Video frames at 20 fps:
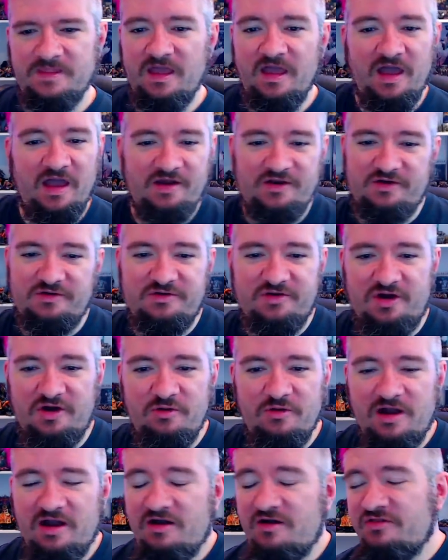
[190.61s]
I don't
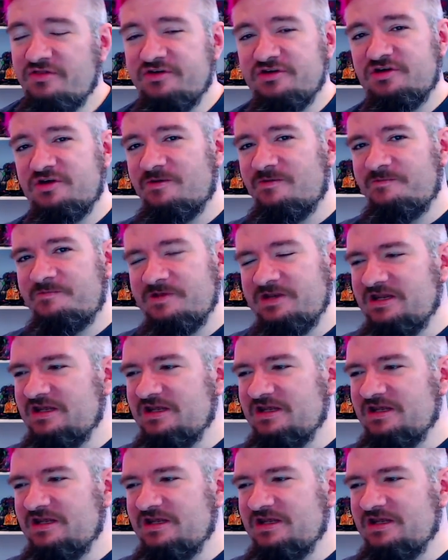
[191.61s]
know, the company